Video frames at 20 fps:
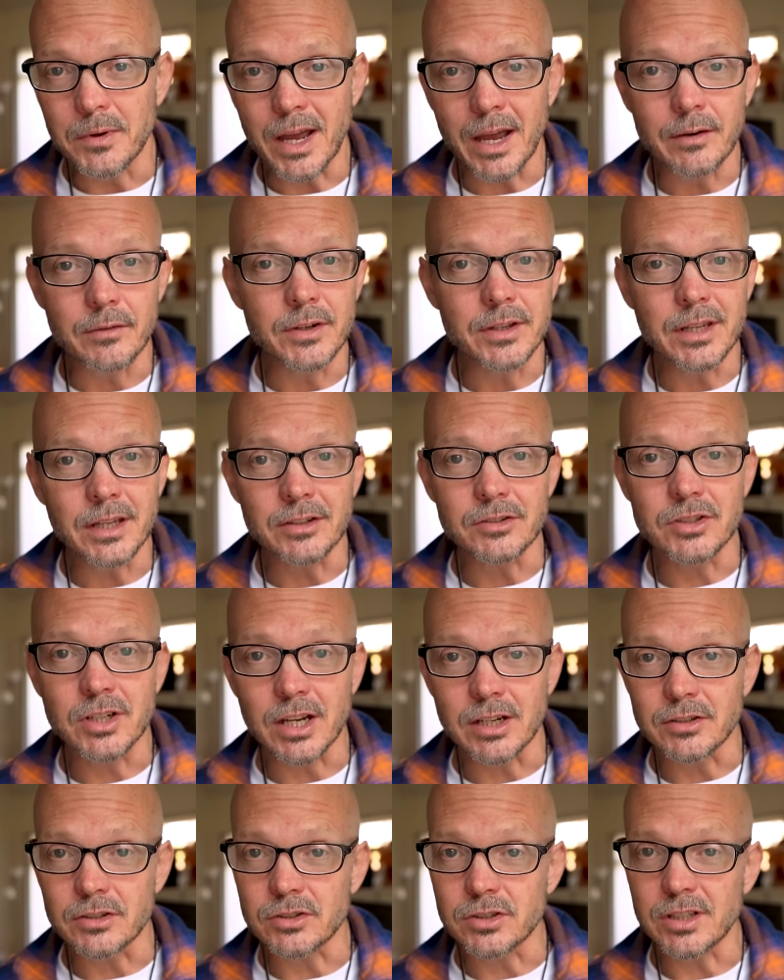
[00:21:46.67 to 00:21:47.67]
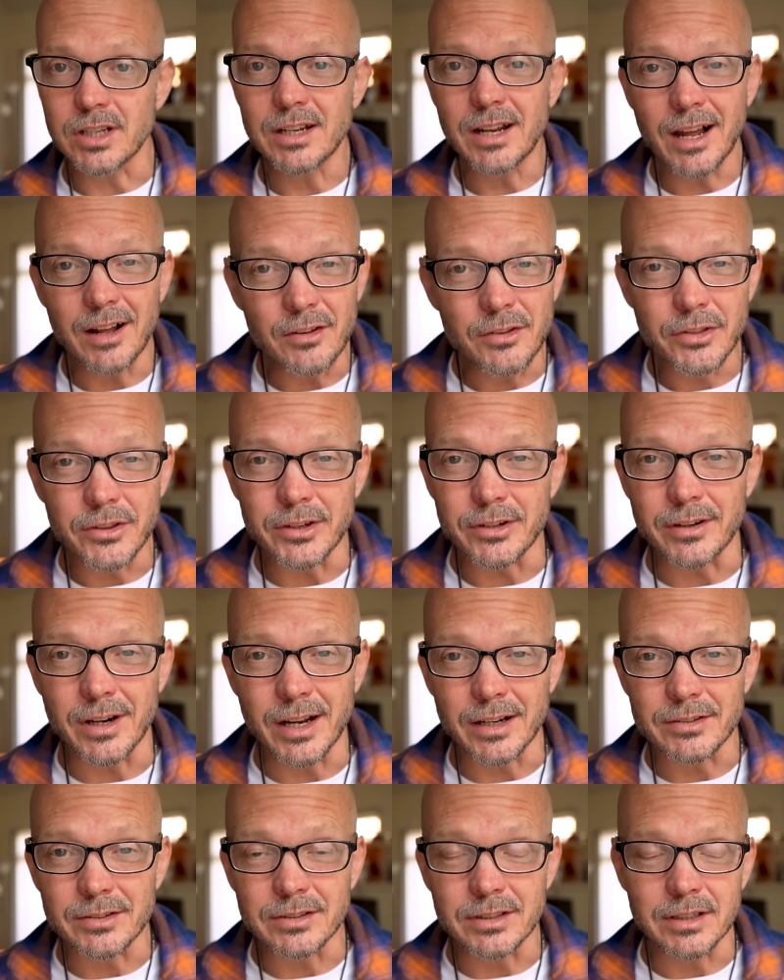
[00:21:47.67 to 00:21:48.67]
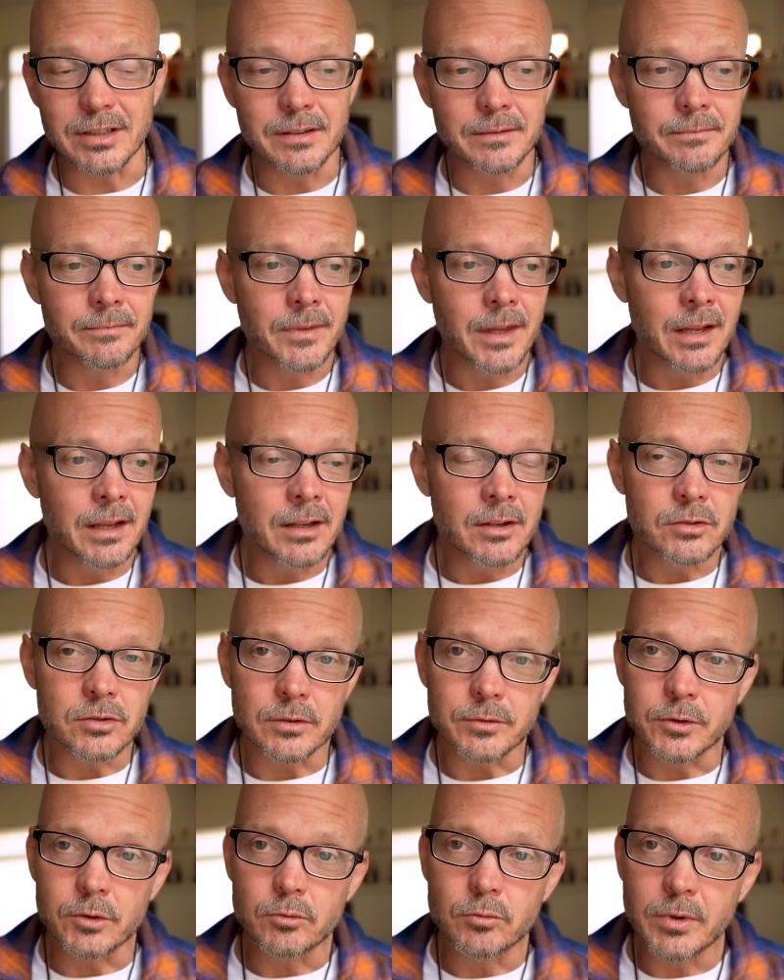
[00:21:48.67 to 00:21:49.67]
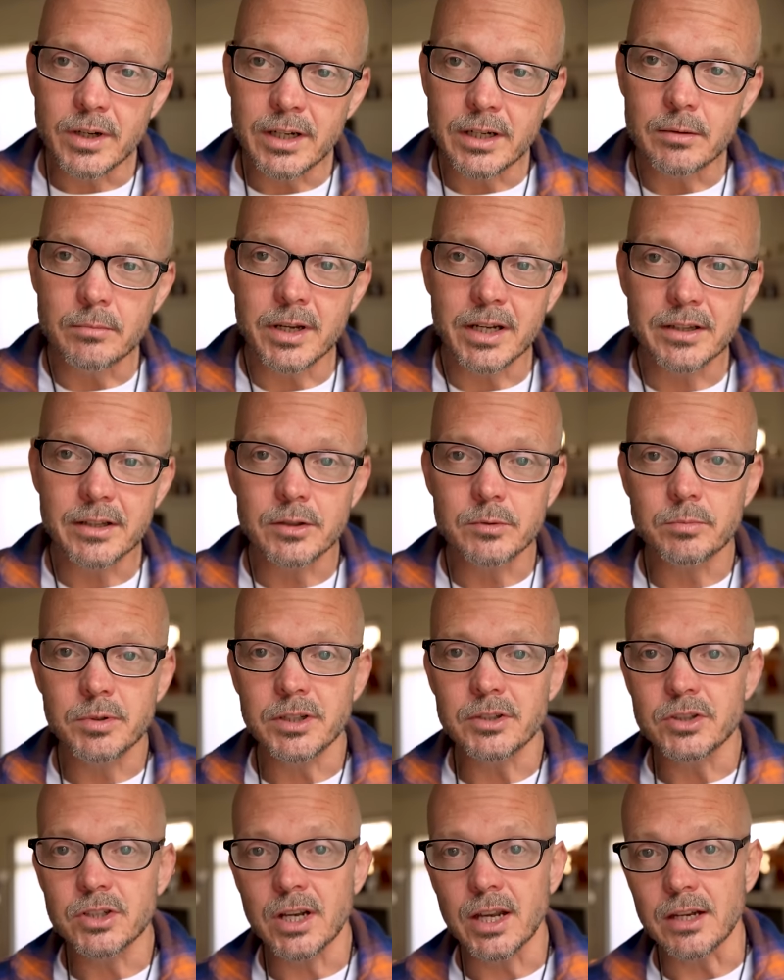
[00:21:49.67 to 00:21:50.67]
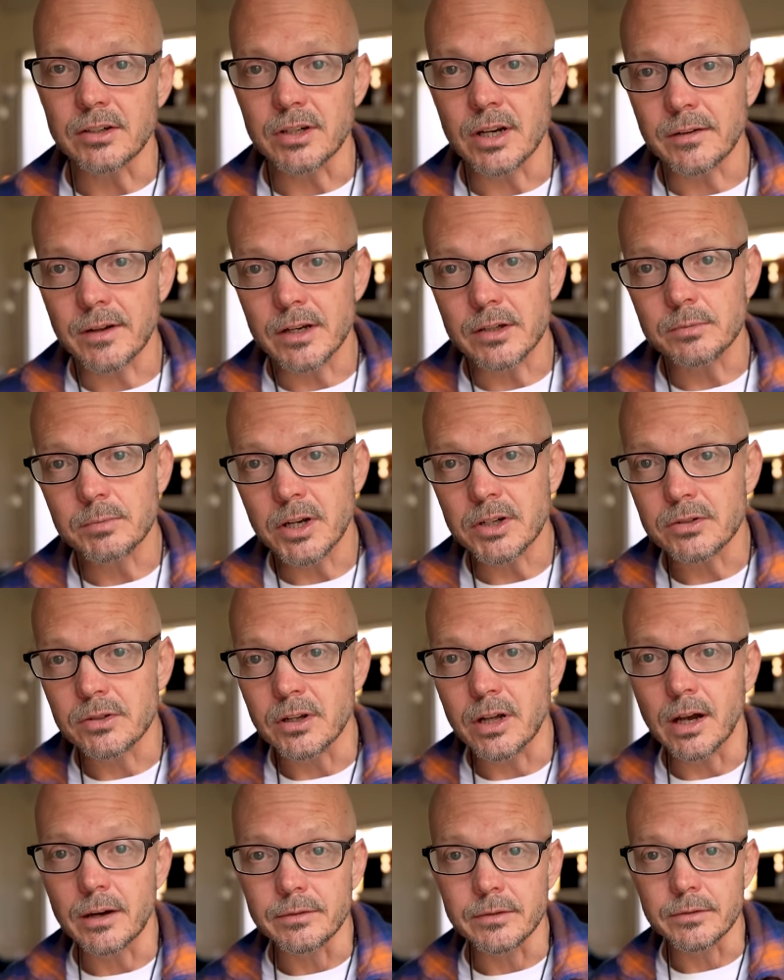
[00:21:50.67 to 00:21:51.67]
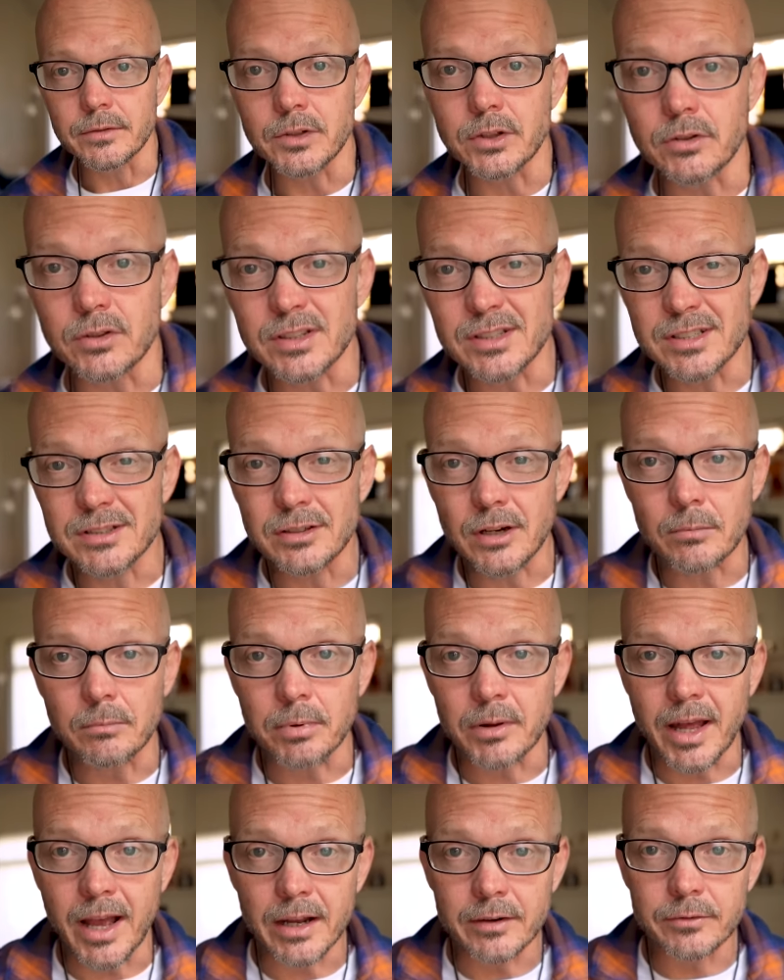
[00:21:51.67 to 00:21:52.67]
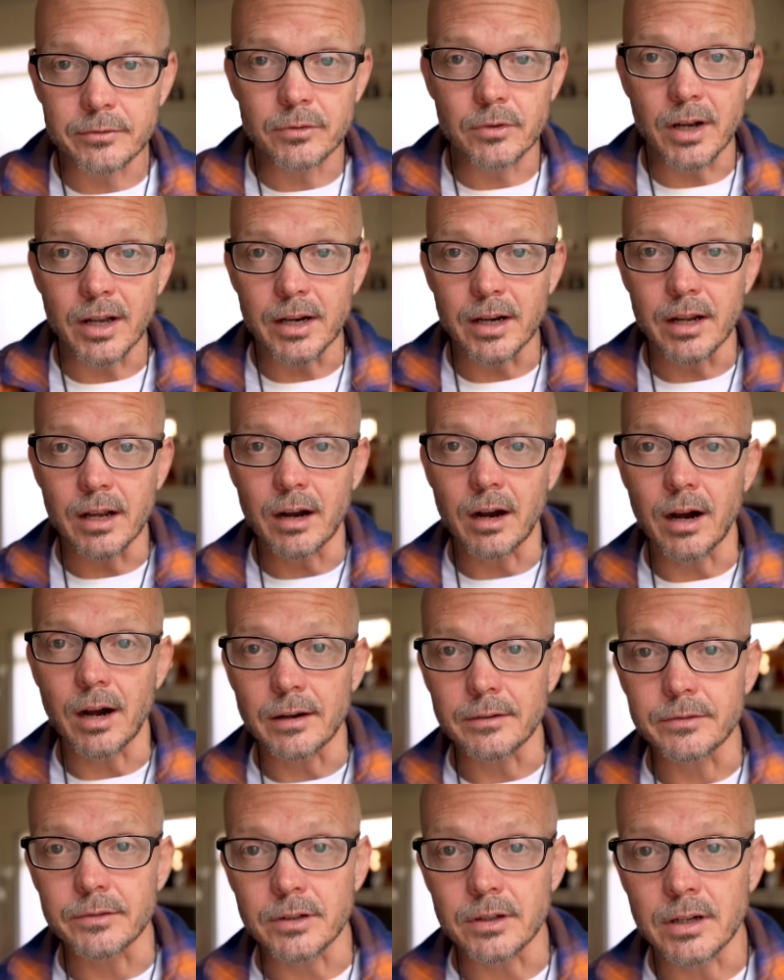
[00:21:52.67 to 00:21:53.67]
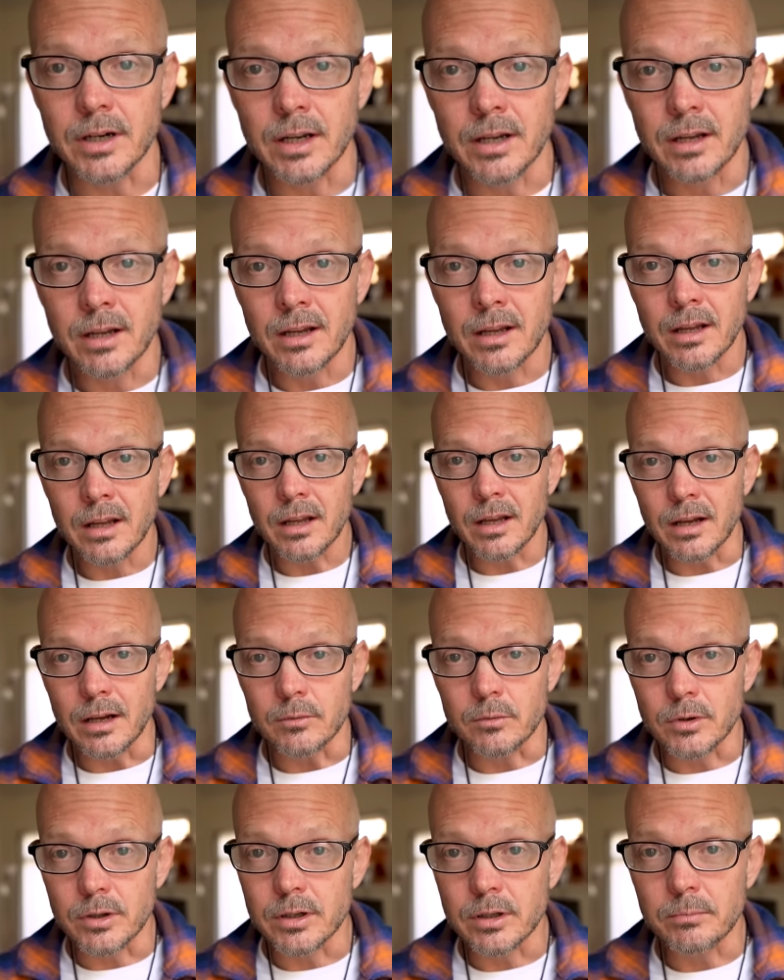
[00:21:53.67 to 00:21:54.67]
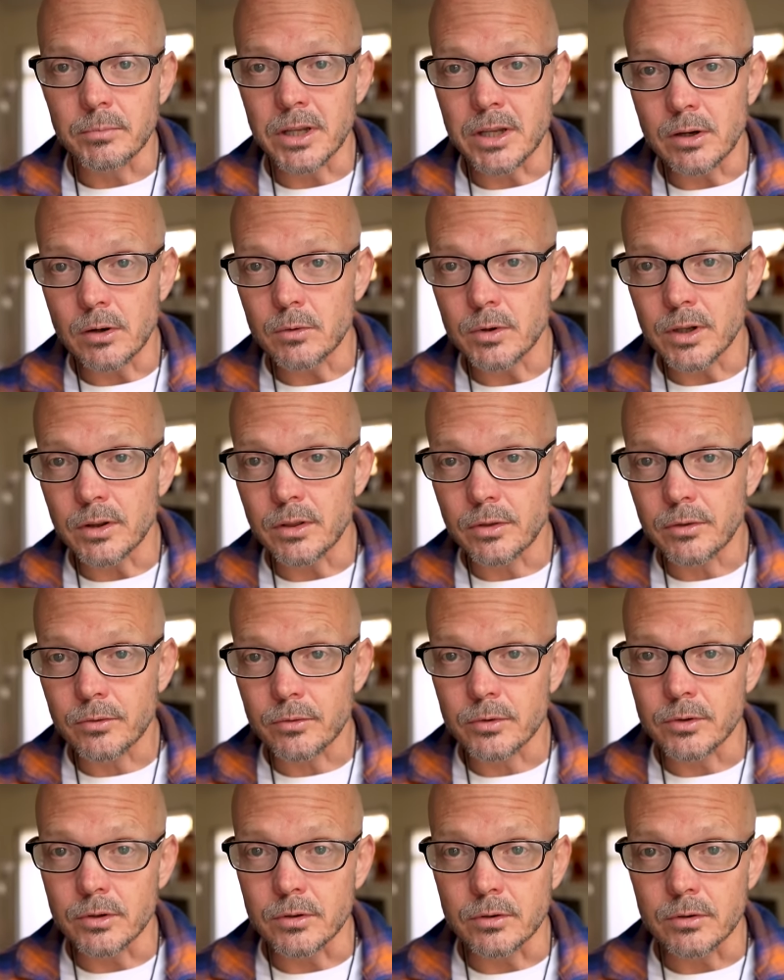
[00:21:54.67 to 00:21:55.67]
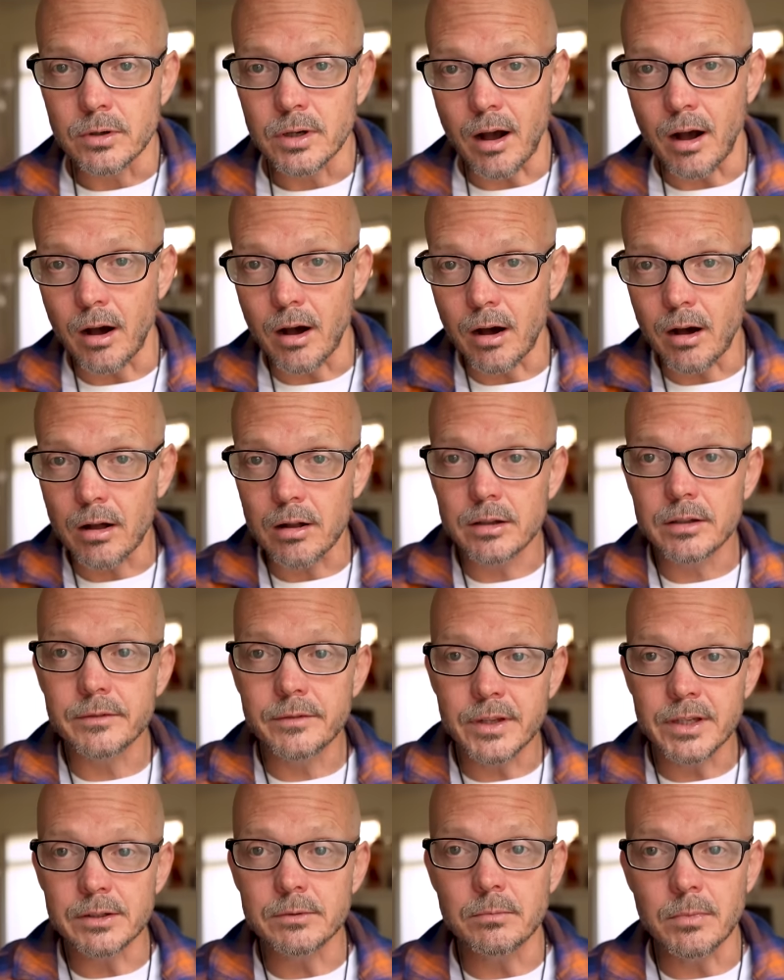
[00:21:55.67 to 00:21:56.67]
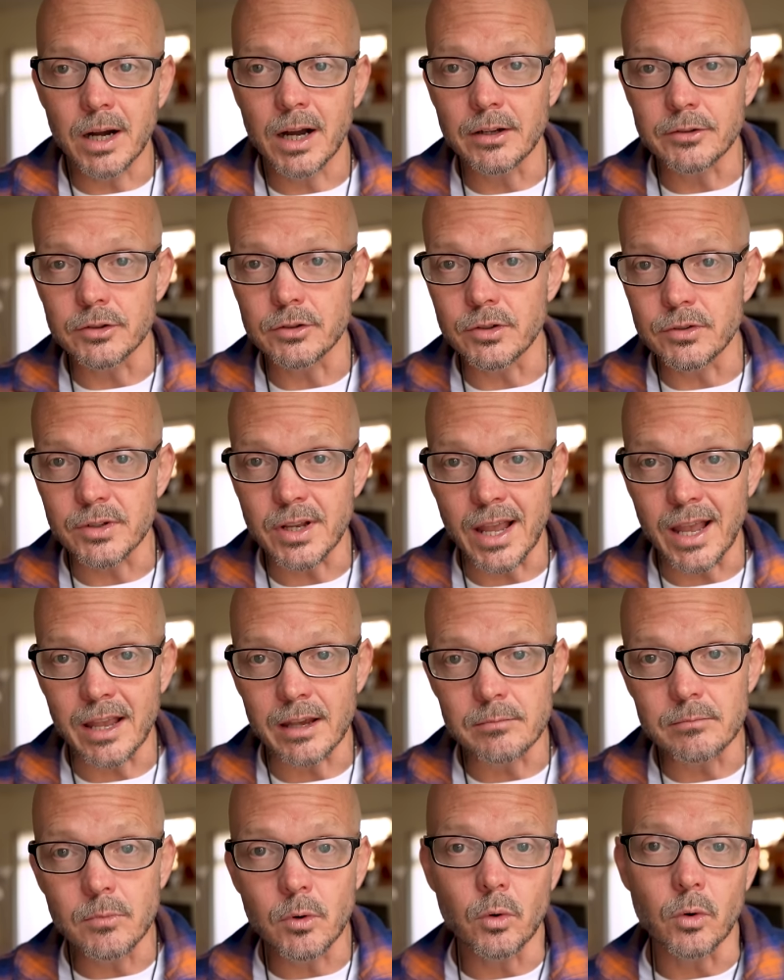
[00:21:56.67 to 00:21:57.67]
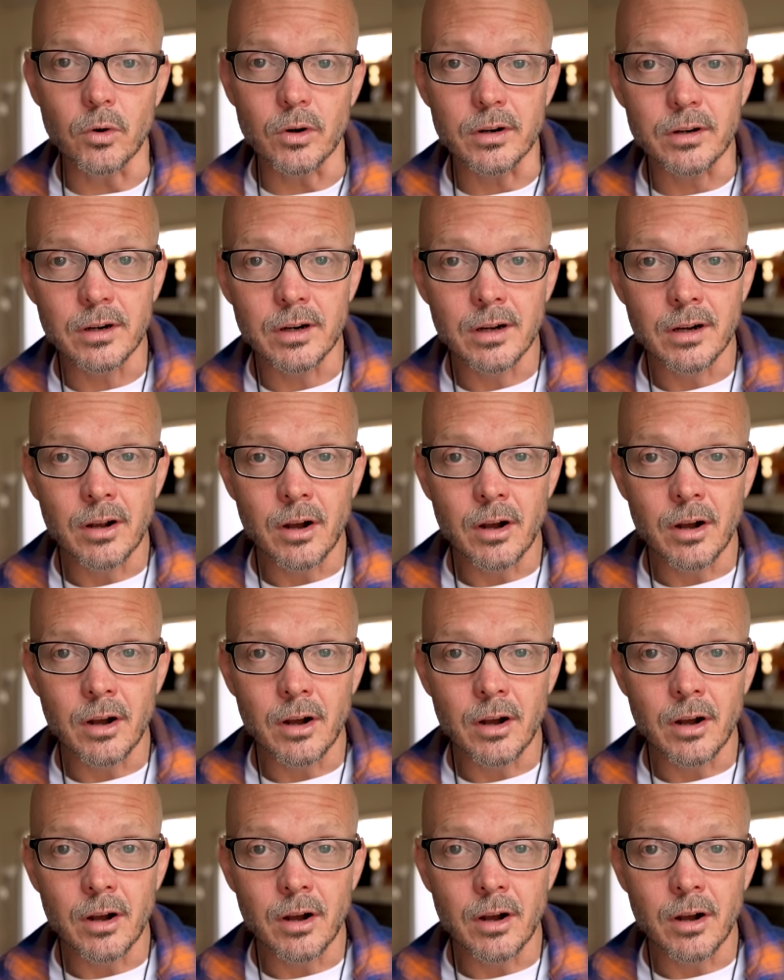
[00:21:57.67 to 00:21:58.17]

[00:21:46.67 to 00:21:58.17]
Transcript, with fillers: Everything changes, you get healthier actually. So if you're ready to make this big change, I got a special offer for you. This is our Black Friday offer. We're gonna be going through all of these modules and more